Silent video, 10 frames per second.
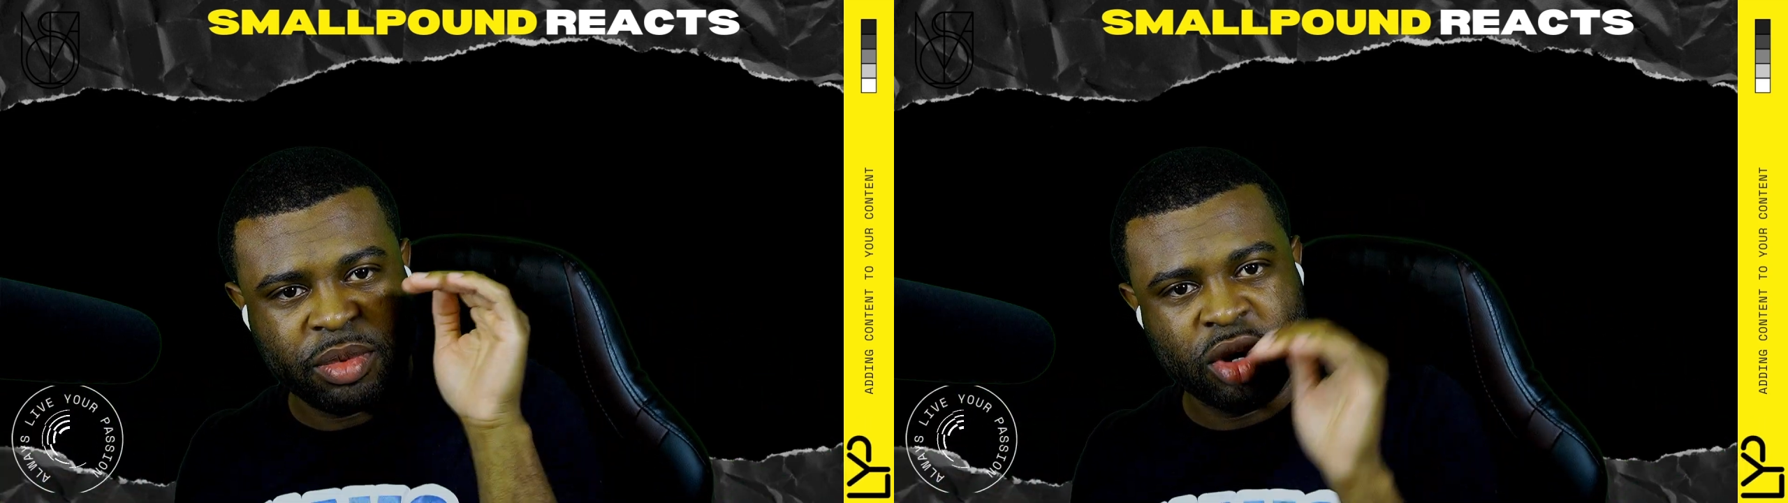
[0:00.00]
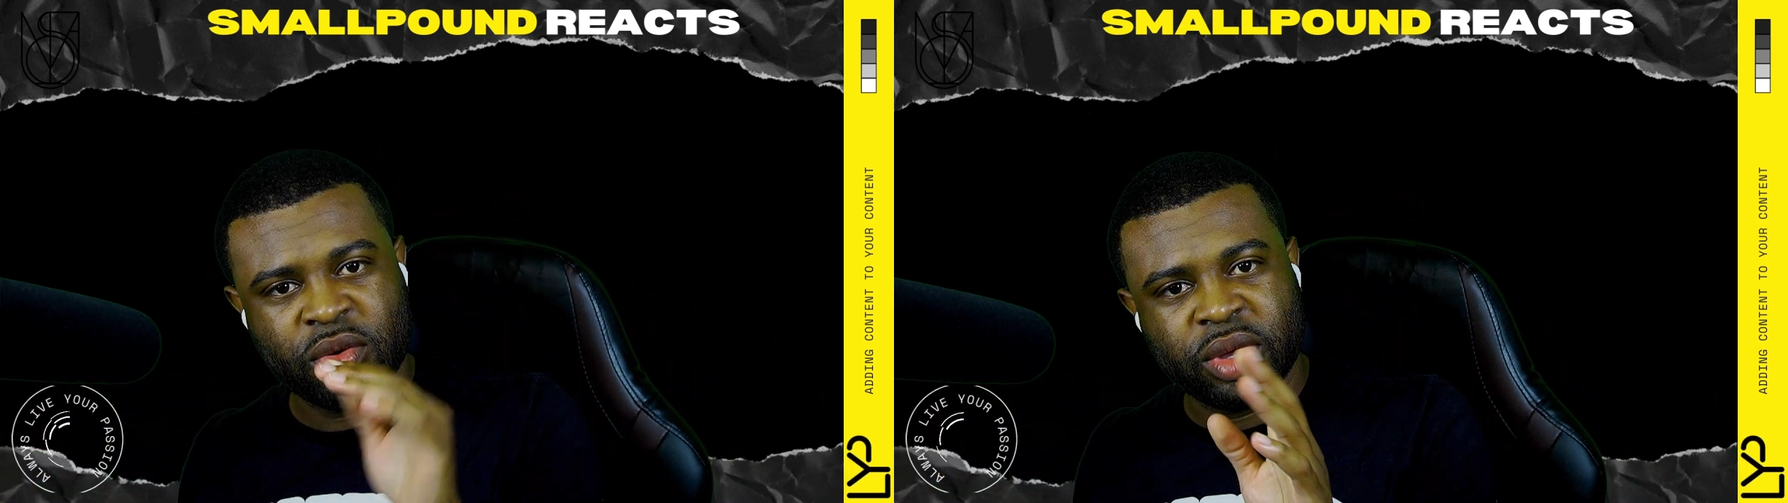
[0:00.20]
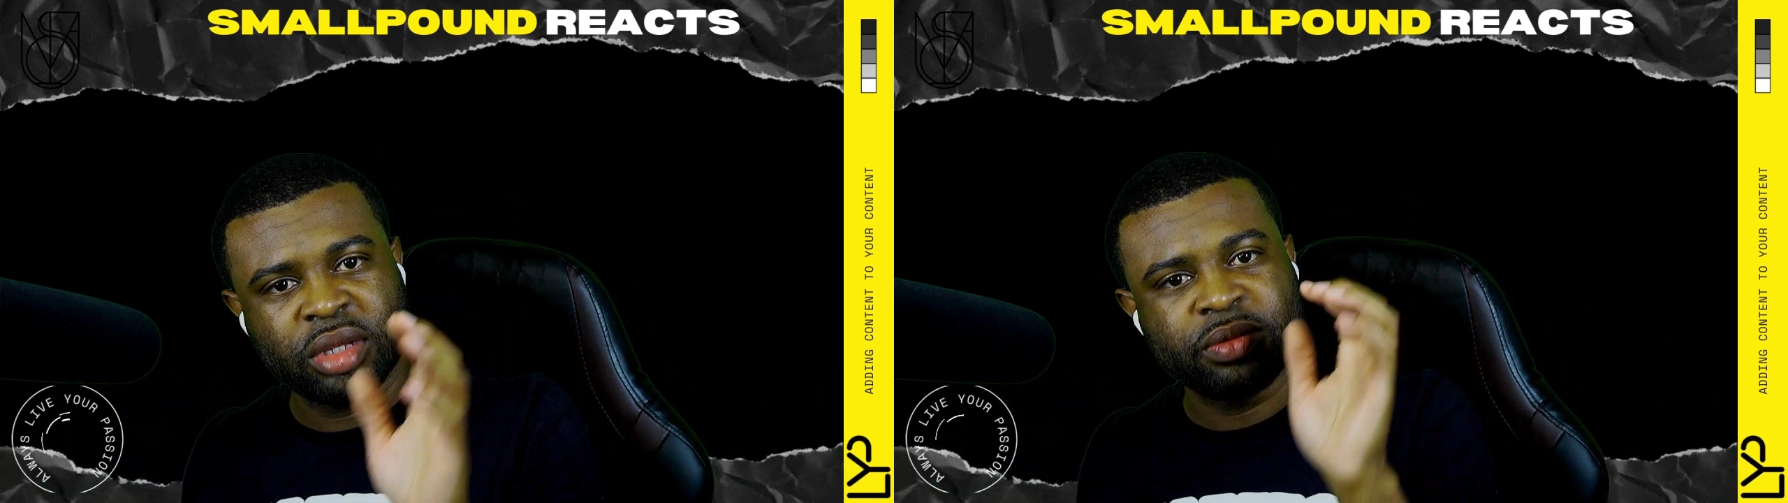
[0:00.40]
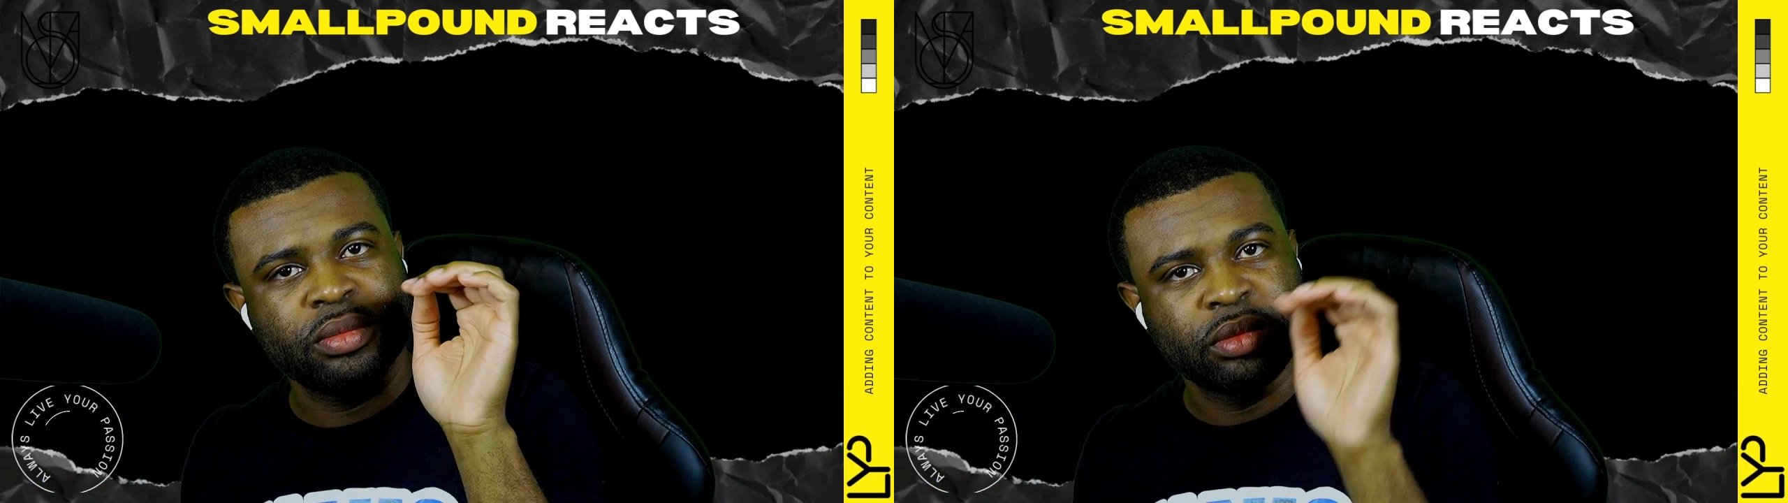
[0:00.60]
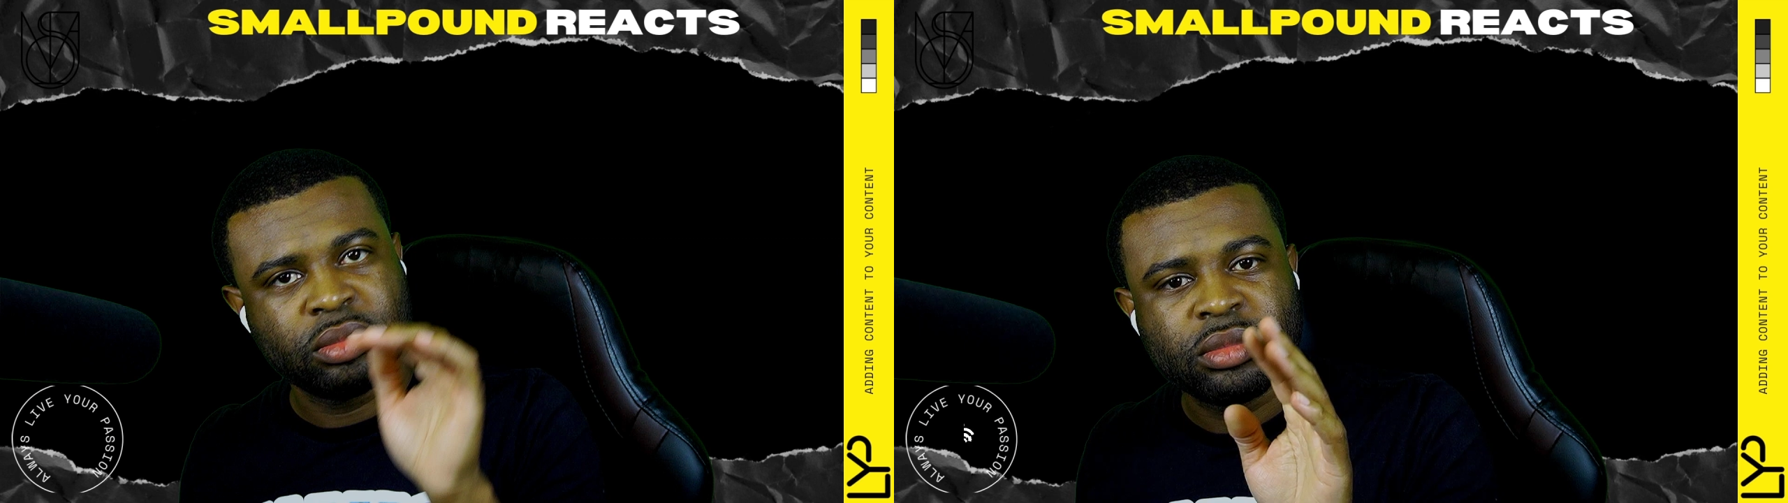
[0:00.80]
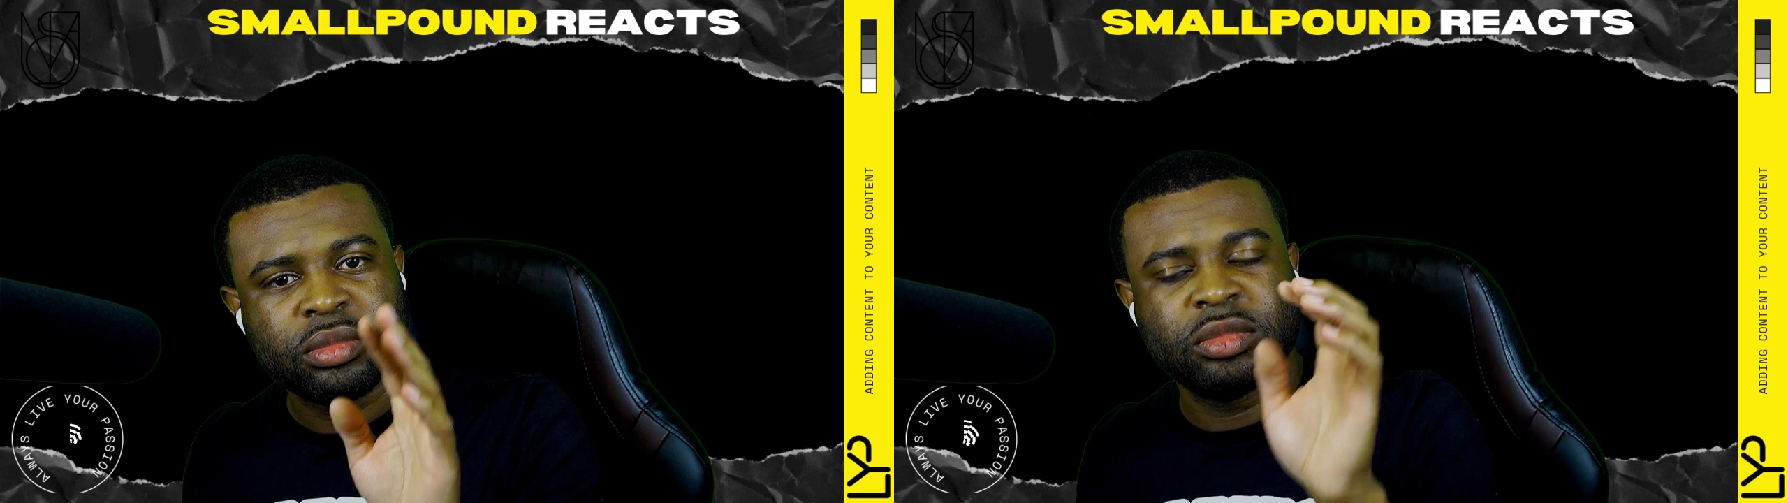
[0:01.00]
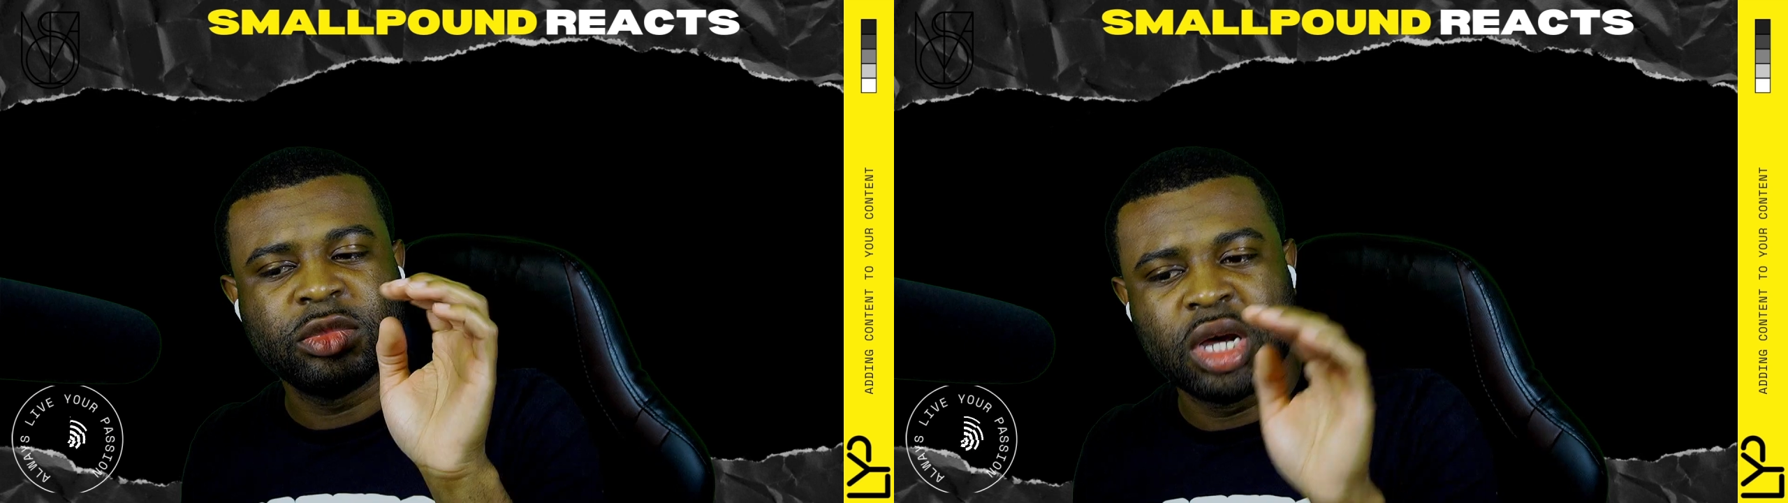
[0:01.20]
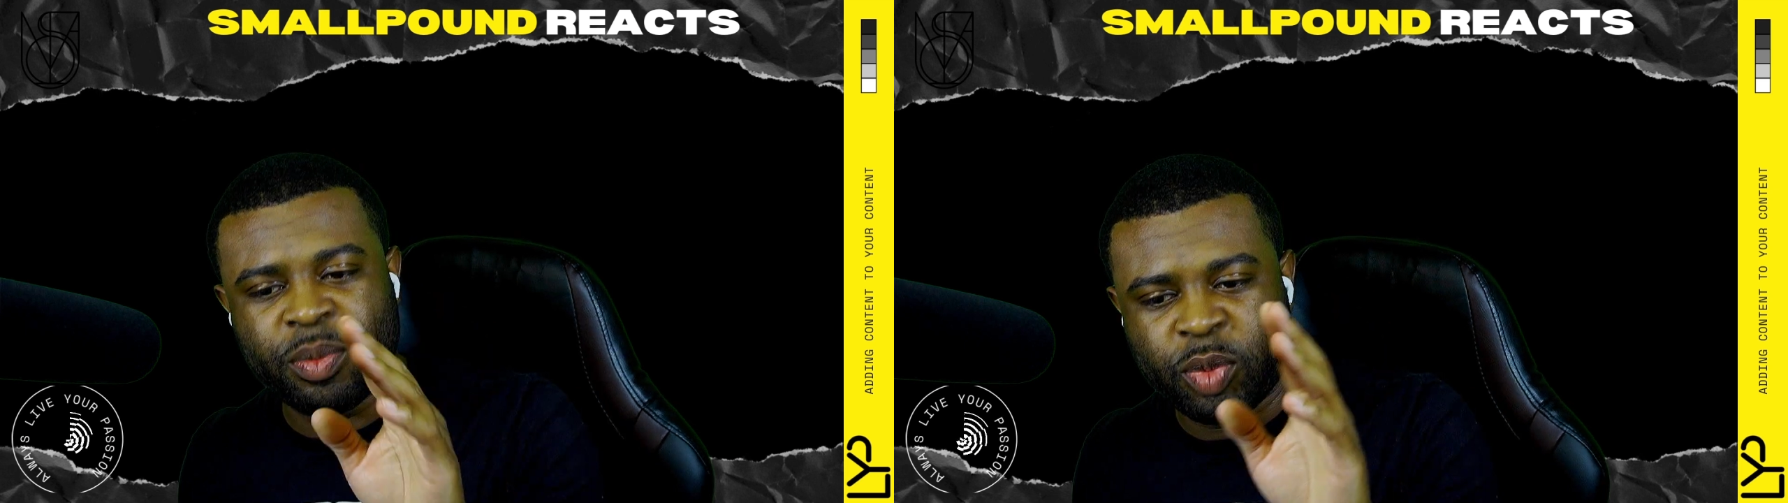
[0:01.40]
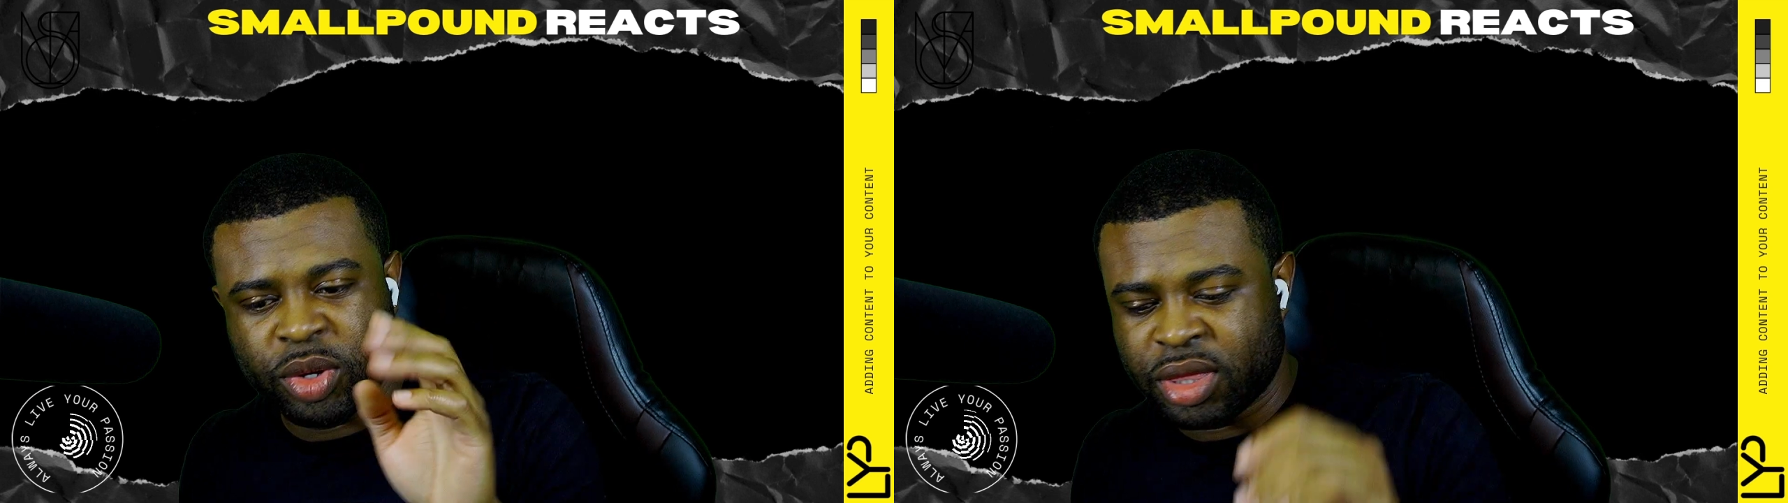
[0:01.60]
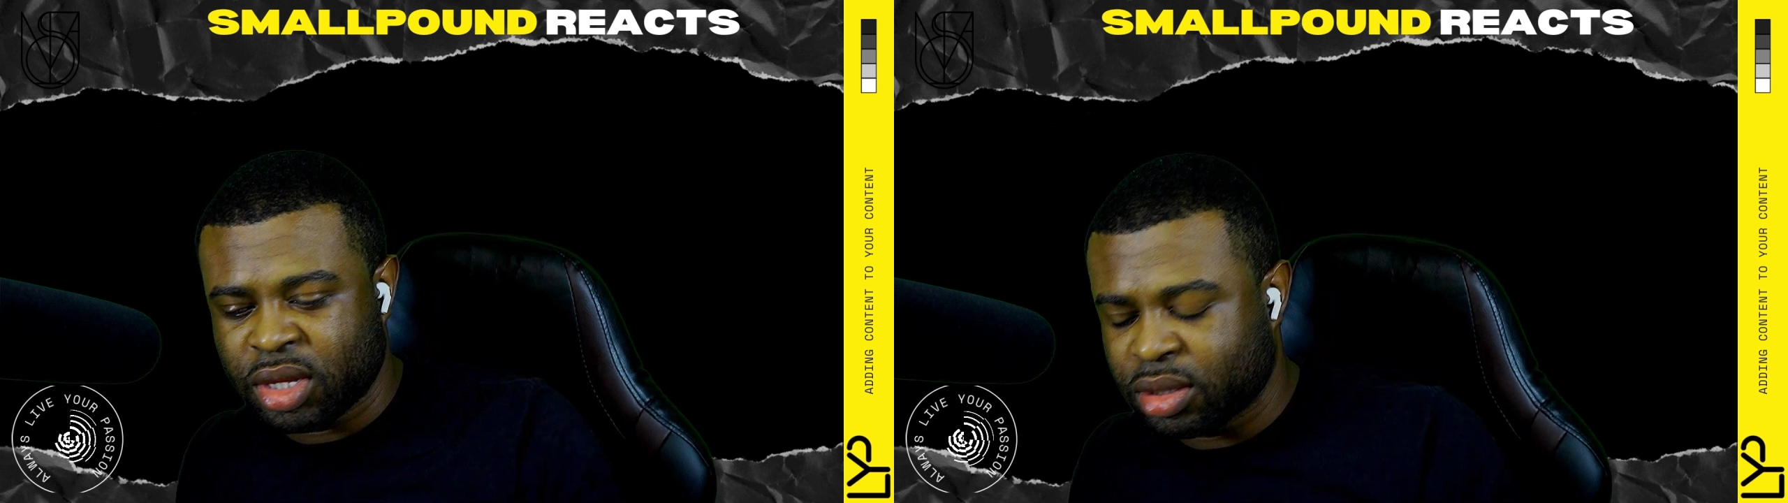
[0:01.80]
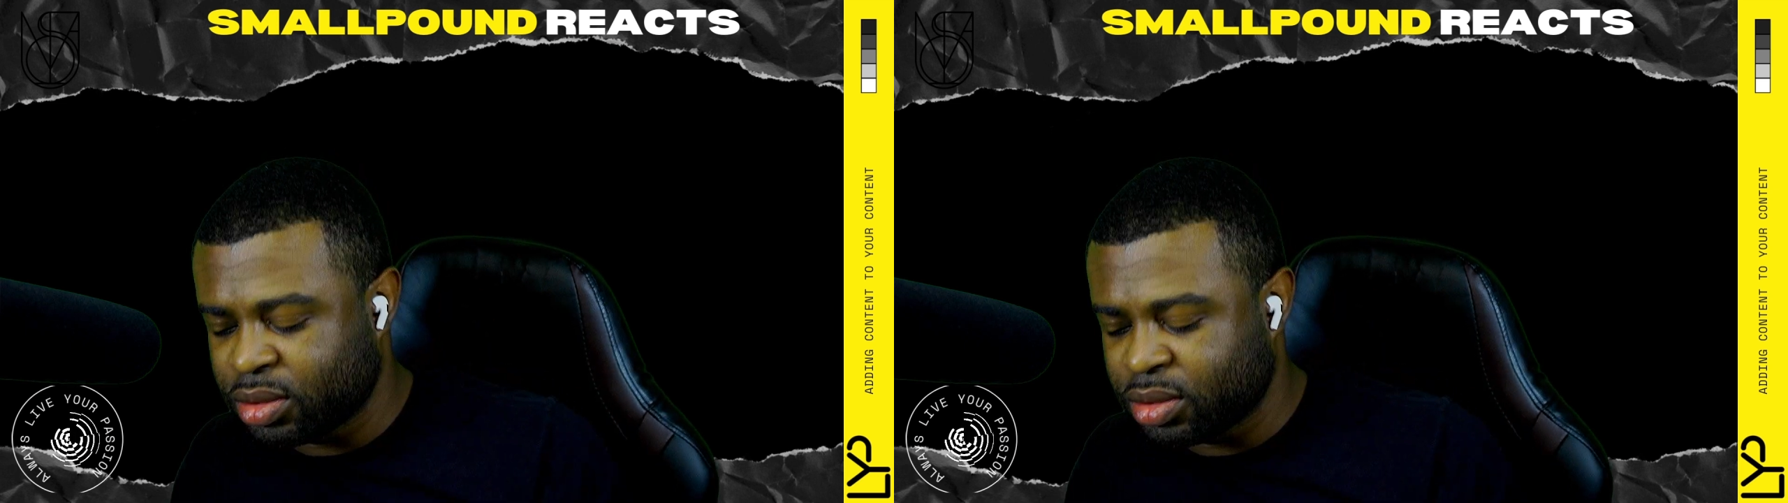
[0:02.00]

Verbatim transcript: going up with it.